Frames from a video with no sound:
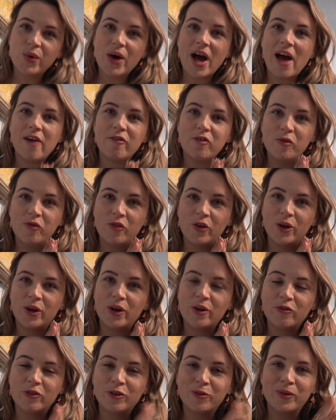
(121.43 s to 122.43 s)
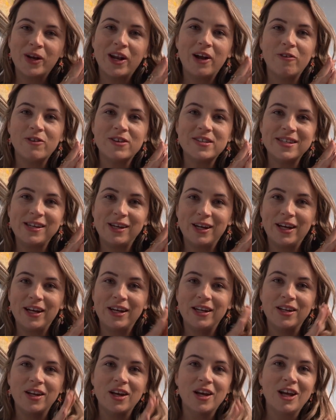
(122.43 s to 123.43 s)
I have a photo from when I was here
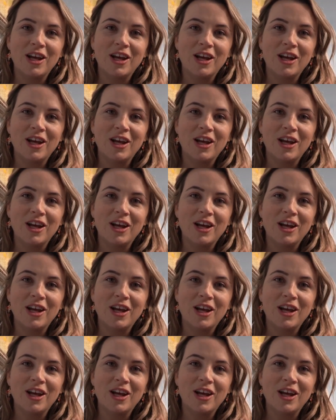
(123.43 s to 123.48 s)
in